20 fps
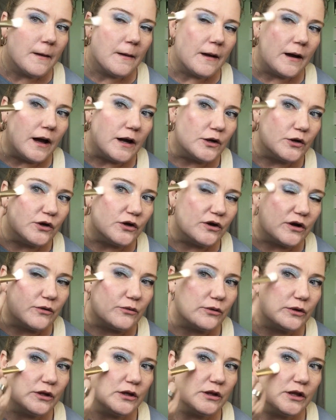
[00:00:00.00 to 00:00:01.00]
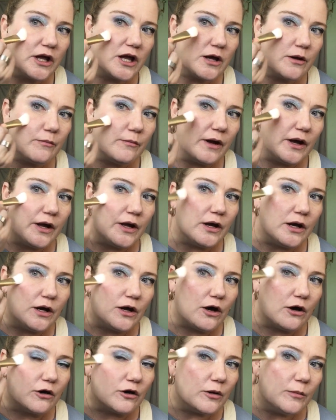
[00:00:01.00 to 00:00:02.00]
I don't know, I really like my
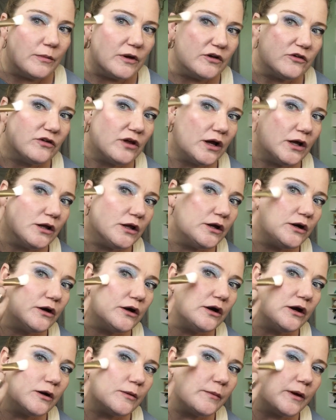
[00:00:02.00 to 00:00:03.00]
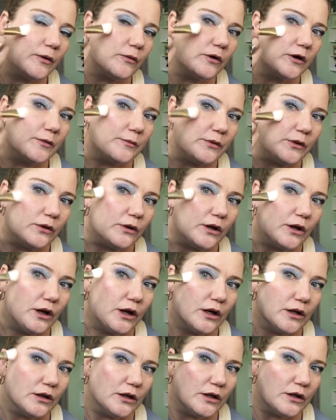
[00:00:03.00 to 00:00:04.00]
RMS highlighter and my Rare Beauty
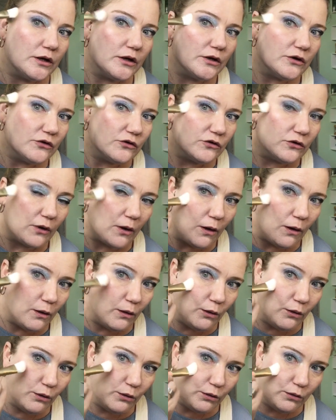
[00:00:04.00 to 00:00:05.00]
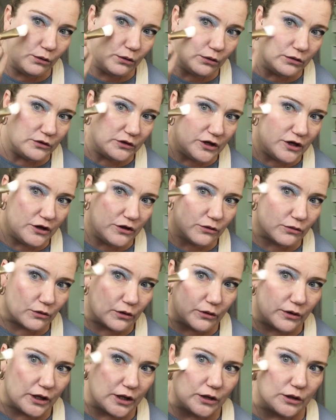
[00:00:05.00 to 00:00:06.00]
highlighter. So
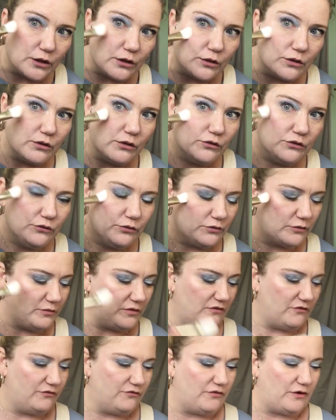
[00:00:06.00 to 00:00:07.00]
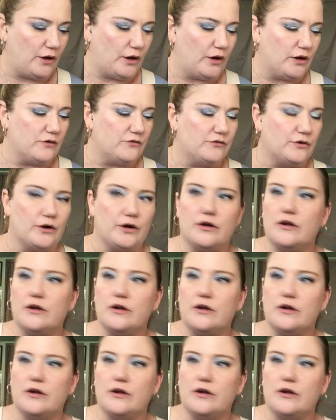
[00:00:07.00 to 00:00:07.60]
dethroning those would be very, very